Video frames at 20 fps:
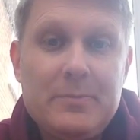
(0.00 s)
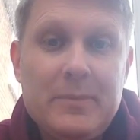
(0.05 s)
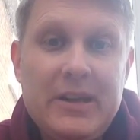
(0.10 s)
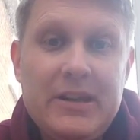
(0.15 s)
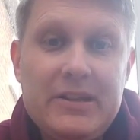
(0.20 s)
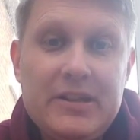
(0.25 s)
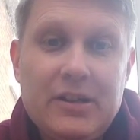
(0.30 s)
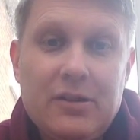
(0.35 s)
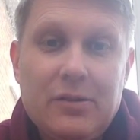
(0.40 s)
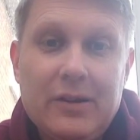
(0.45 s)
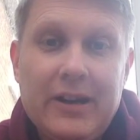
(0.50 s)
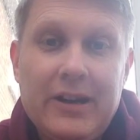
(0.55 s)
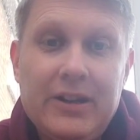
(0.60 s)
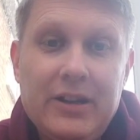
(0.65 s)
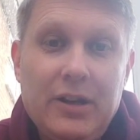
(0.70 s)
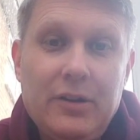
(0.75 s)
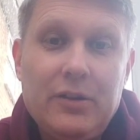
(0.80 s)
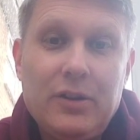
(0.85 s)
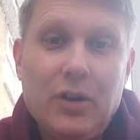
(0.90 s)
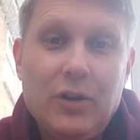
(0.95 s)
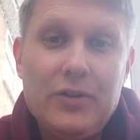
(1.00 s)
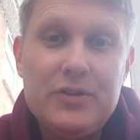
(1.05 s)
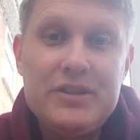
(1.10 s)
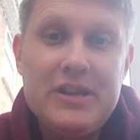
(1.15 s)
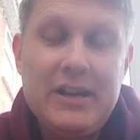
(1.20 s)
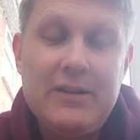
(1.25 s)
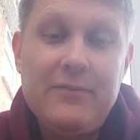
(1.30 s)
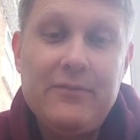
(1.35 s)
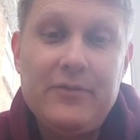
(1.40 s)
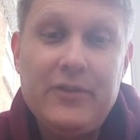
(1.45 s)
me to create new
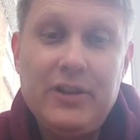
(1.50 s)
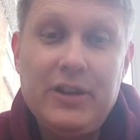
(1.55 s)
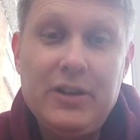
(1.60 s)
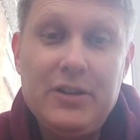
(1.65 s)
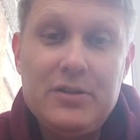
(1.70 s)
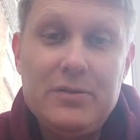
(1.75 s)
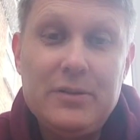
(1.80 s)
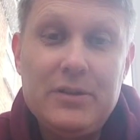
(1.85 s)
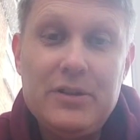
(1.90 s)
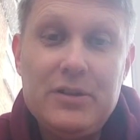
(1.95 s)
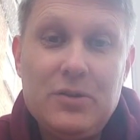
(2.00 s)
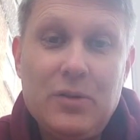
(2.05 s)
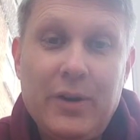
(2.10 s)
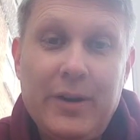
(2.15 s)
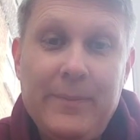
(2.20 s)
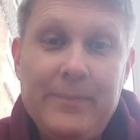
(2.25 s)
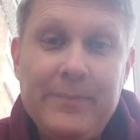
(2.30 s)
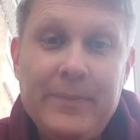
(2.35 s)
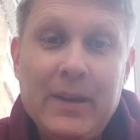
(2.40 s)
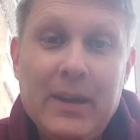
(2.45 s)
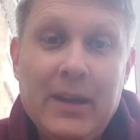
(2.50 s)
content for you to enjoy.